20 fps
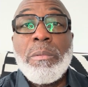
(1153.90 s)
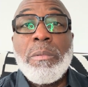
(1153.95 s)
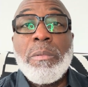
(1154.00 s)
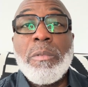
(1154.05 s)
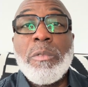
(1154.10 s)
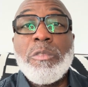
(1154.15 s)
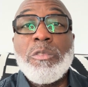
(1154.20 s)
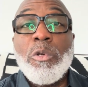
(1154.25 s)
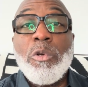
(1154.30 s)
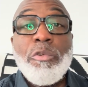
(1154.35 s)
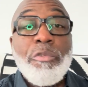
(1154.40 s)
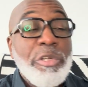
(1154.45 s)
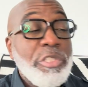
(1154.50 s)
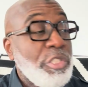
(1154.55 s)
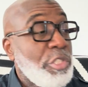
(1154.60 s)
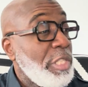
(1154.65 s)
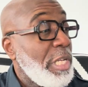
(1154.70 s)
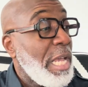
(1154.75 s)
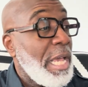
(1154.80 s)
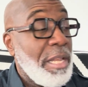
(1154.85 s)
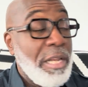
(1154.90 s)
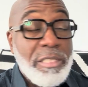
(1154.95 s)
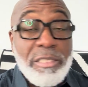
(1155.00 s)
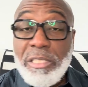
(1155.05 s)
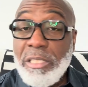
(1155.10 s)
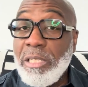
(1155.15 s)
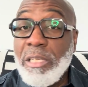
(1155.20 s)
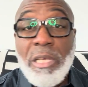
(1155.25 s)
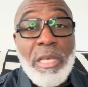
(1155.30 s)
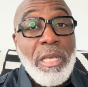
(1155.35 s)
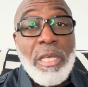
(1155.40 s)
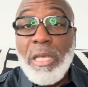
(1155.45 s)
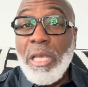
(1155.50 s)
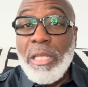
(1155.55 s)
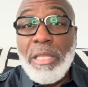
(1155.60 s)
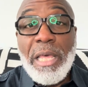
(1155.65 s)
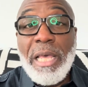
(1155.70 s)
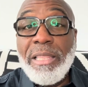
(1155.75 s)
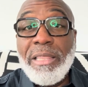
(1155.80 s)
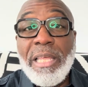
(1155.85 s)
So Christianity
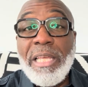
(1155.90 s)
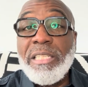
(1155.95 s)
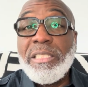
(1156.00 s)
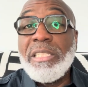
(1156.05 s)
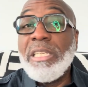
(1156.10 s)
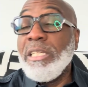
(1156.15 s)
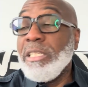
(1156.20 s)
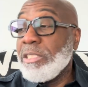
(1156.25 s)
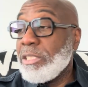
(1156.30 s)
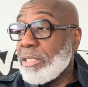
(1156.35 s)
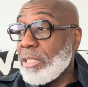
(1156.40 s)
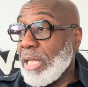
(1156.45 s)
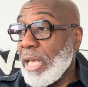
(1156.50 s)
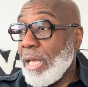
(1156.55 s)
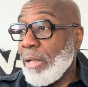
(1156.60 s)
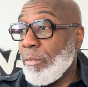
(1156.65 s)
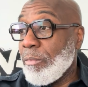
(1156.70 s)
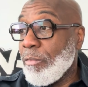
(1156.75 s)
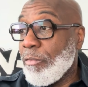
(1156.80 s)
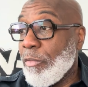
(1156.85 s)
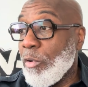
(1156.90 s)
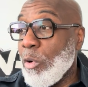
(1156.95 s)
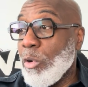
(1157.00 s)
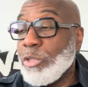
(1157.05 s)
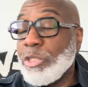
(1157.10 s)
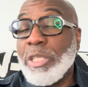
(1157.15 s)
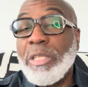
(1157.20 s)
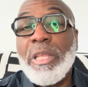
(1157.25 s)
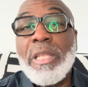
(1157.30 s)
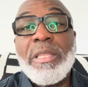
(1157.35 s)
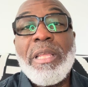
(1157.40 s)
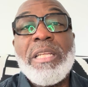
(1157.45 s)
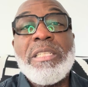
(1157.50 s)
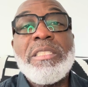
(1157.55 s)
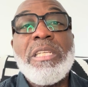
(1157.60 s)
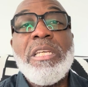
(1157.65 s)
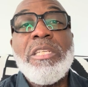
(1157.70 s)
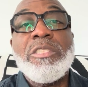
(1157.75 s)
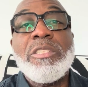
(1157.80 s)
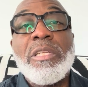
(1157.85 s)
that they teach, that version that they're
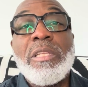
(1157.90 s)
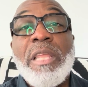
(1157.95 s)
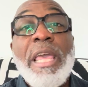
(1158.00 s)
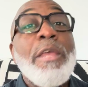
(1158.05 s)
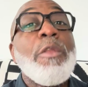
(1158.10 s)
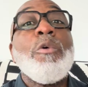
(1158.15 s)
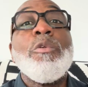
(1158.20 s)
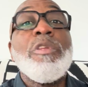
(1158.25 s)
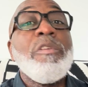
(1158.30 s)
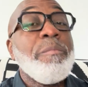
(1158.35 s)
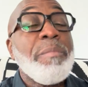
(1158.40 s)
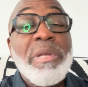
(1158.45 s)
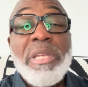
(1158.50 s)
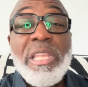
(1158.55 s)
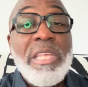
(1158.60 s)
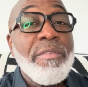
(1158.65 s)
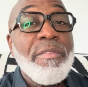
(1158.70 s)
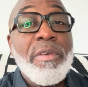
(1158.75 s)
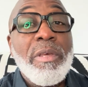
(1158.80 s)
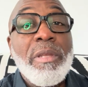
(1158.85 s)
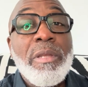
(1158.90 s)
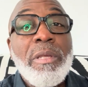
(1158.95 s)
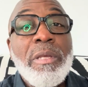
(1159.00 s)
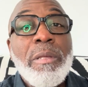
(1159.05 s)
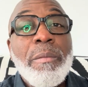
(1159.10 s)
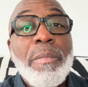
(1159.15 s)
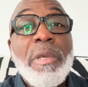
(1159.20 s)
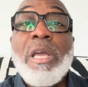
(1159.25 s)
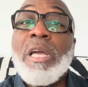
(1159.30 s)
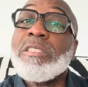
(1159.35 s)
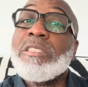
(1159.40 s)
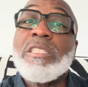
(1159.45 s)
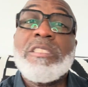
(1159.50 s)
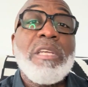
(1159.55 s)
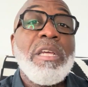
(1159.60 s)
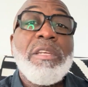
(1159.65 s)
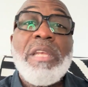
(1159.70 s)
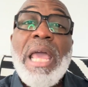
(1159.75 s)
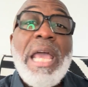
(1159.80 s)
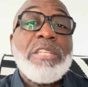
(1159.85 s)
teaching, they don't even believe in because it's
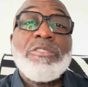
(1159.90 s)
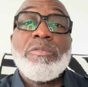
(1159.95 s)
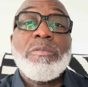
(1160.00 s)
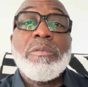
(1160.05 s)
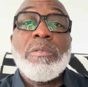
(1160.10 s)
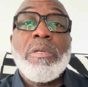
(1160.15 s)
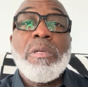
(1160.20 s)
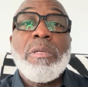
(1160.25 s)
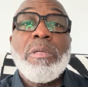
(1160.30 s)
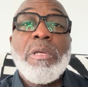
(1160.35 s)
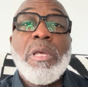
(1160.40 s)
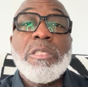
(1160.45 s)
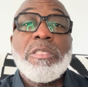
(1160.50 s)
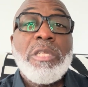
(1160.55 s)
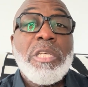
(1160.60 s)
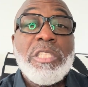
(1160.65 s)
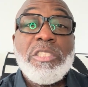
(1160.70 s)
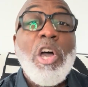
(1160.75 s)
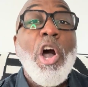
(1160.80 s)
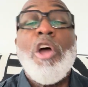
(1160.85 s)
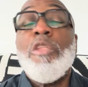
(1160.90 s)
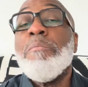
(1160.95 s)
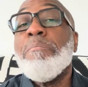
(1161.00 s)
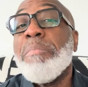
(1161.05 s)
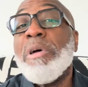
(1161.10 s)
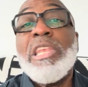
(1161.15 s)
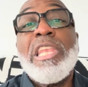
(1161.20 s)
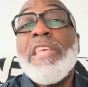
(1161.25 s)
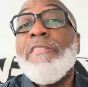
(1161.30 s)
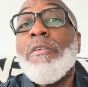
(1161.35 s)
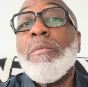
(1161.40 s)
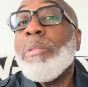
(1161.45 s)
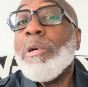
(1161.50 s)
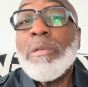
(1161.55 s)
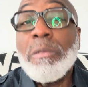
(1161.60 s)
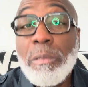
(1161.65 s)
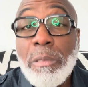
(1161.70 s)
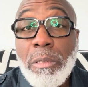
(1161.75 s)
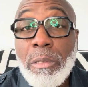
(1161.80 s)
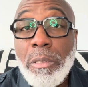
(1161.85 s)
unnatural. It's
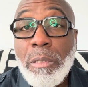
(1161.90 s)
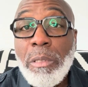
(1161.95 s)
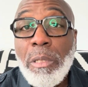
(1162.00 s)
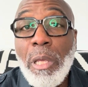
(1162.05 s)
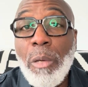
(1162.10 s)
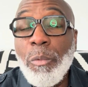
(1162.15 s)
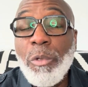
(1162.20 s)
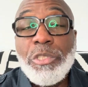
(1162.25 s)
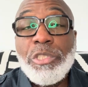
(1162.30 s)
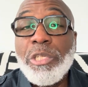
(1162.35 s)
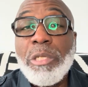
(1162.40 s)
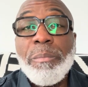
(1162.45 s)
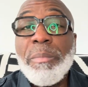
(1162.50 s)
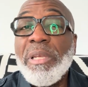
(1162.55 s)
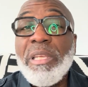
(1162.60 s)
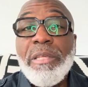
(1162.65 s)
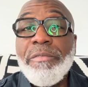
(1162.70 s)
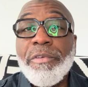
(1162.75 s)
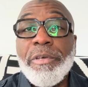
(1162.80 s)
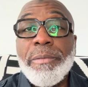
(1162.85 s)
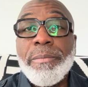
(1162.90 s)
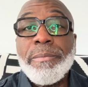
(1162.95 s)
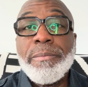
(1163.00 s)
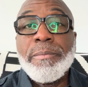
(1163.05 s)
unbelievable, and we shouldn't believe it.